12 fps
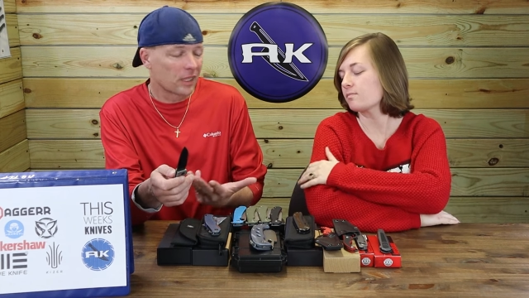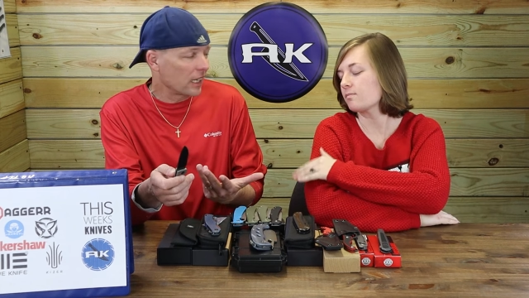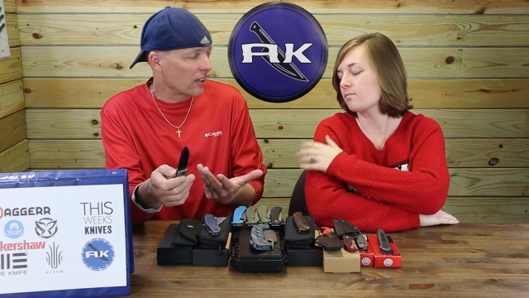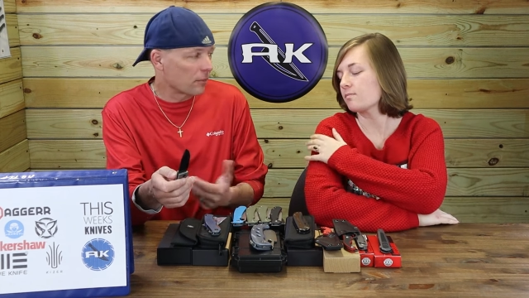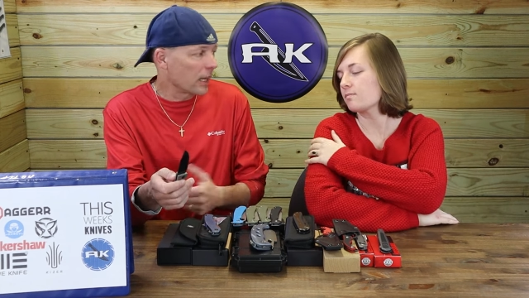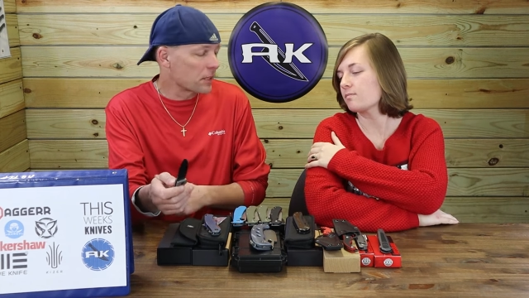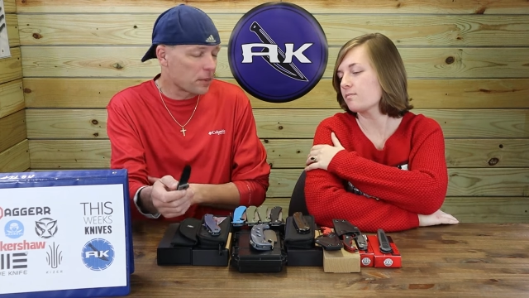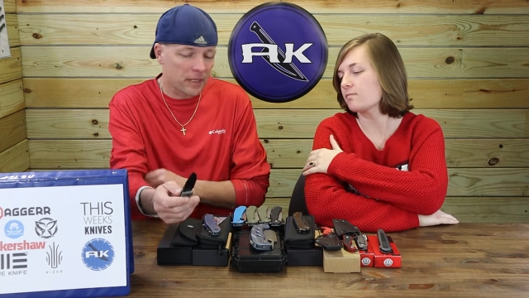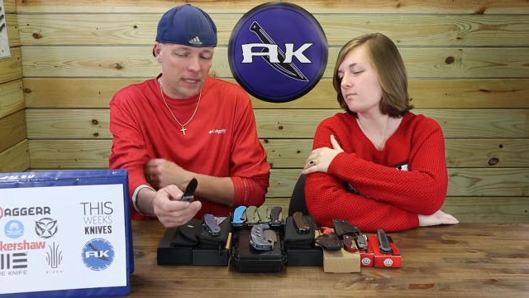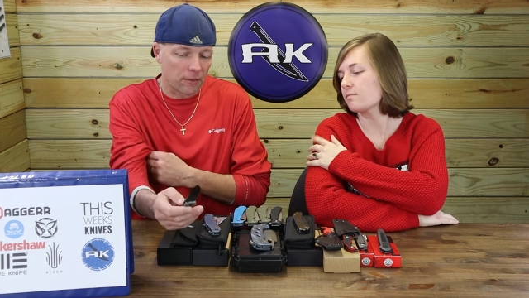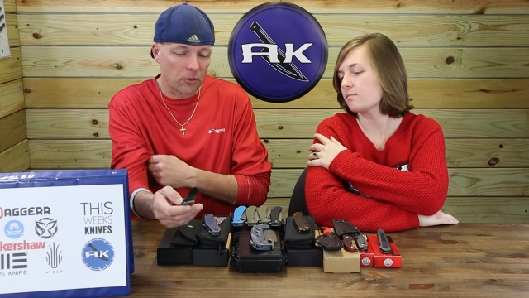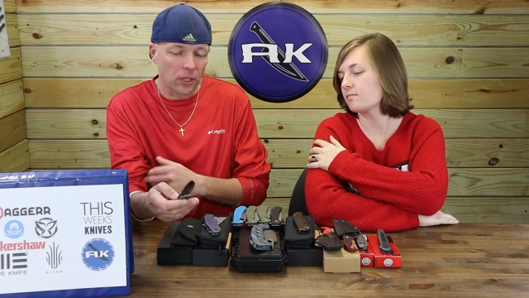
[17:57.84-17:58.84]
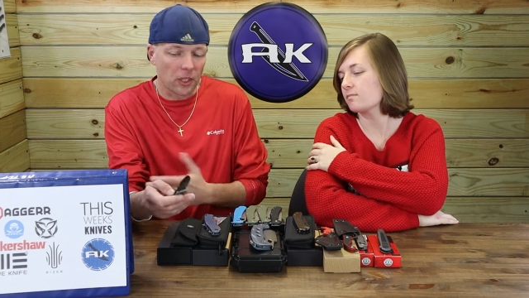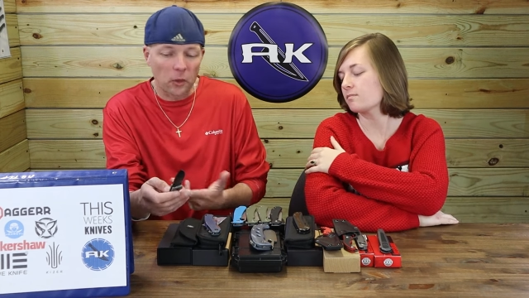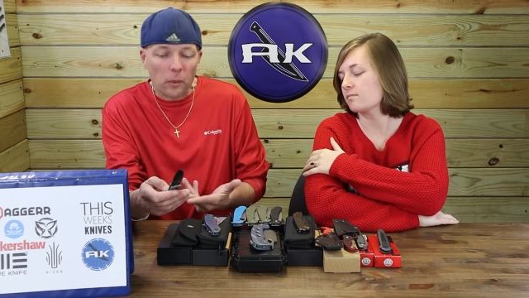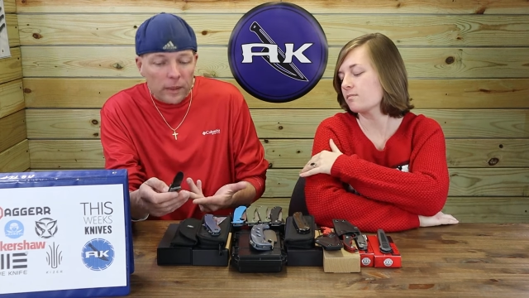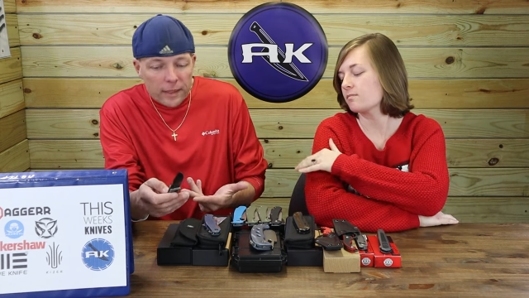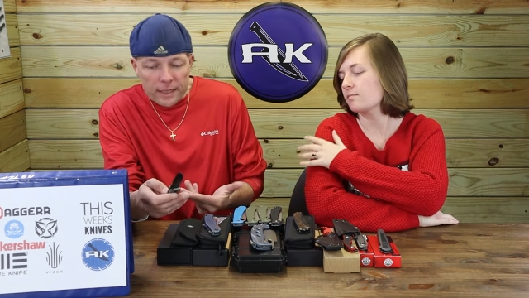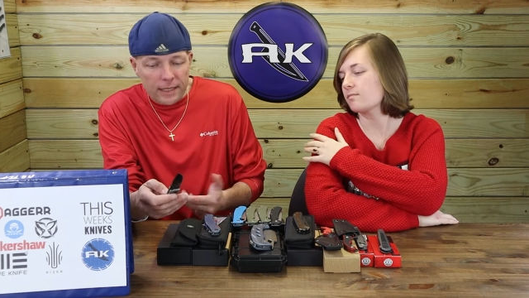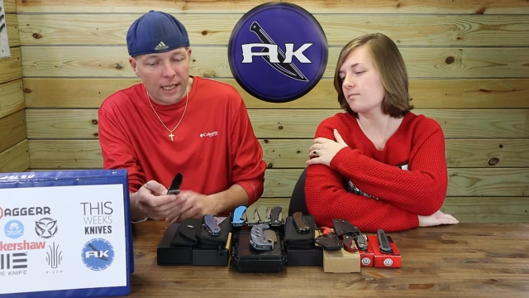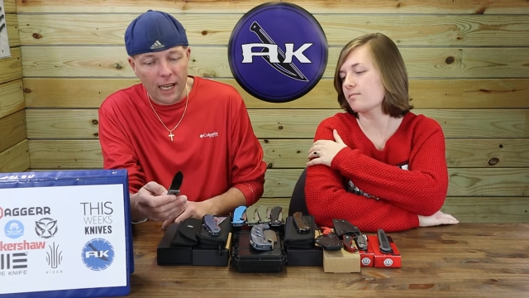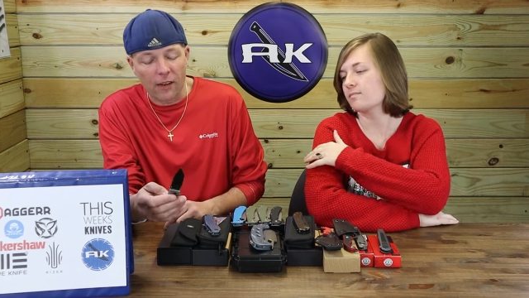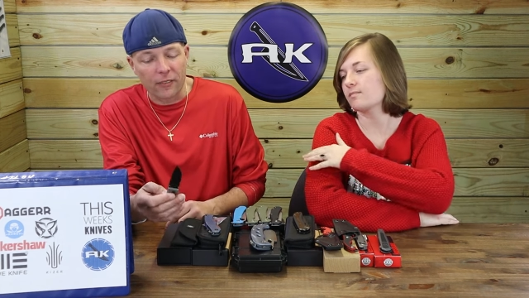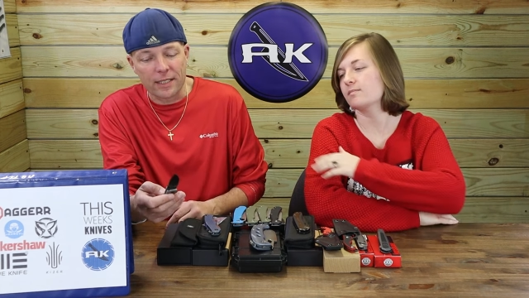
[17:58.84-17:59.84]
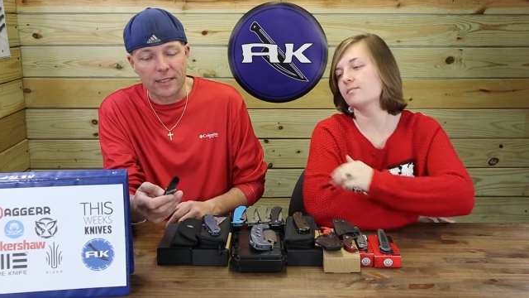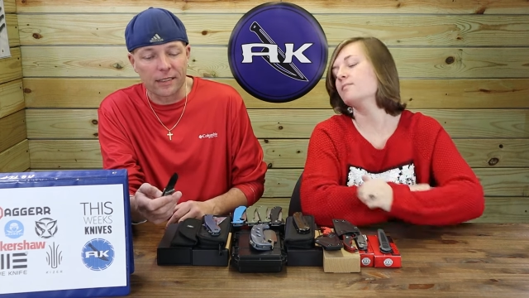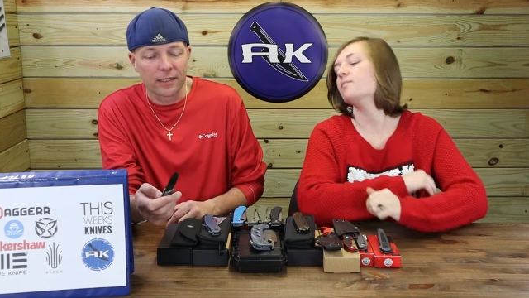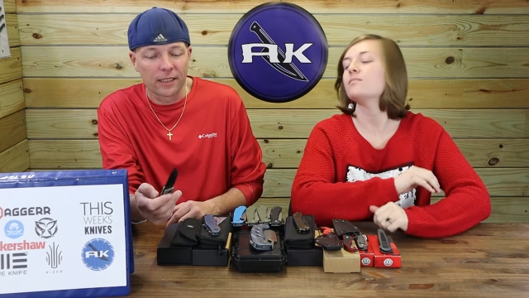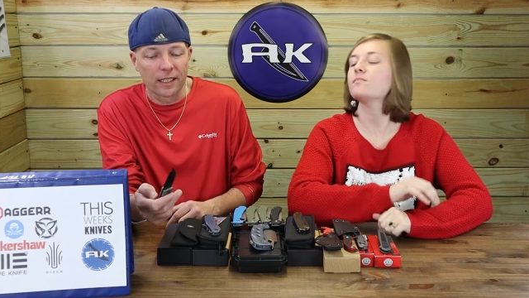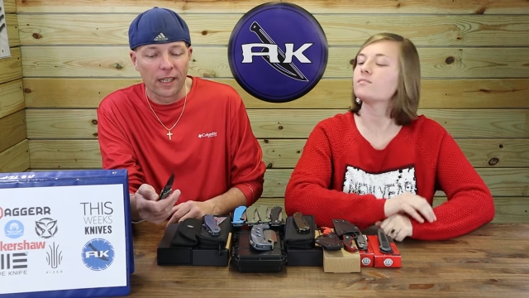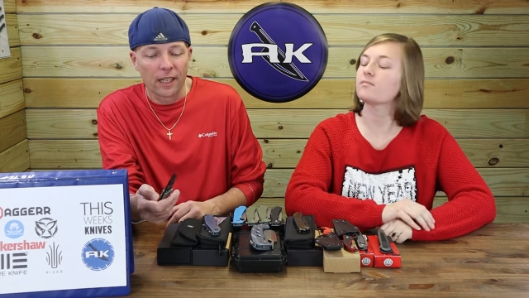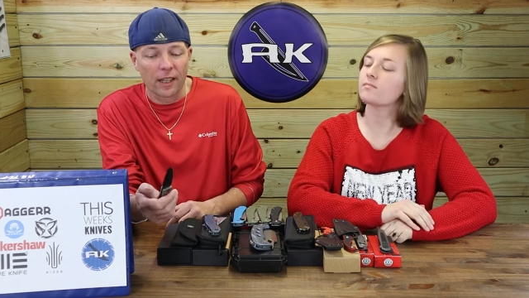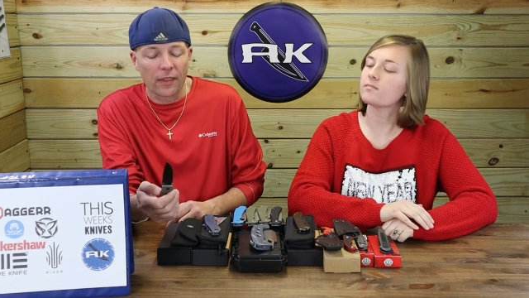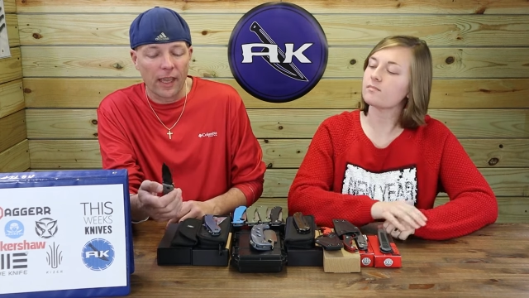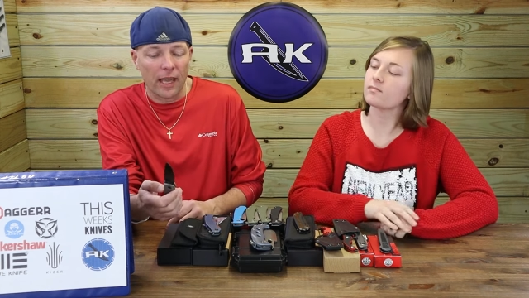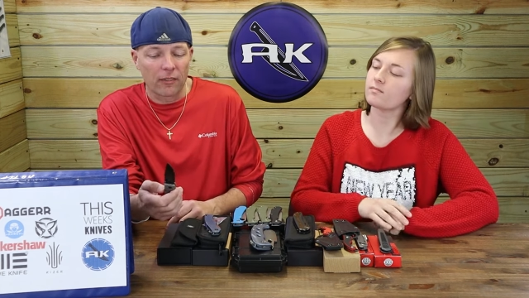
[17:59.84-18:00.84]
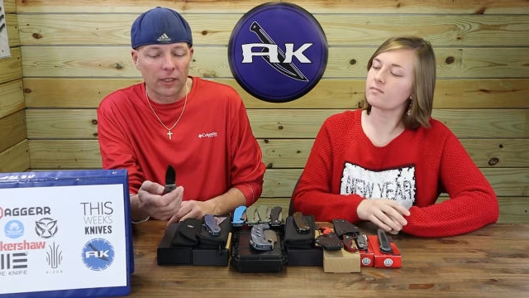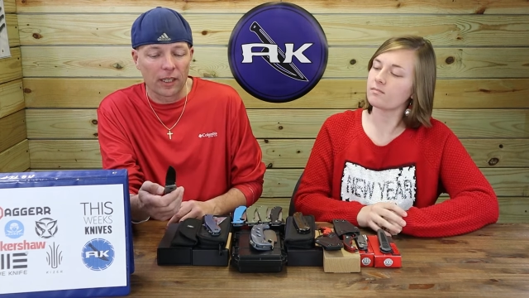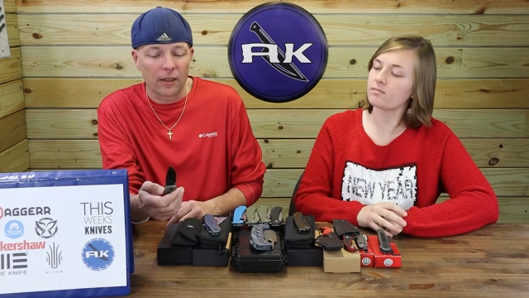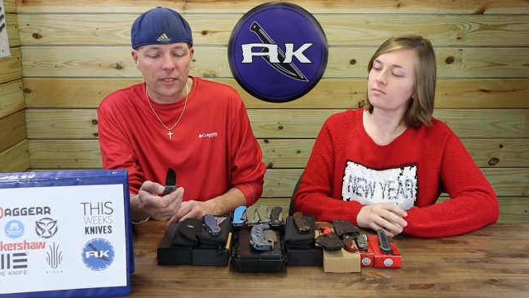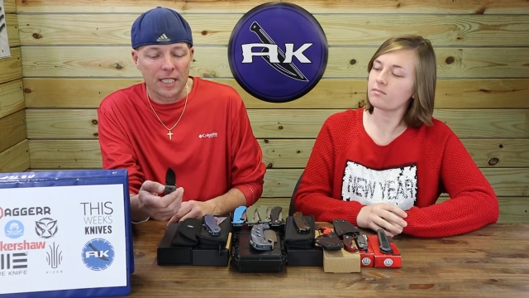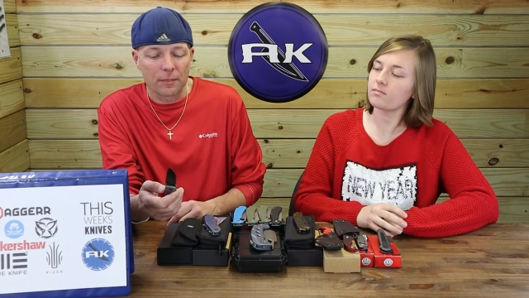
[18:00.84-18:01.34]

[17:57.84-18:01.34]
Speaker 1: kind of reminds me of several other ones, obviously. They have a lot of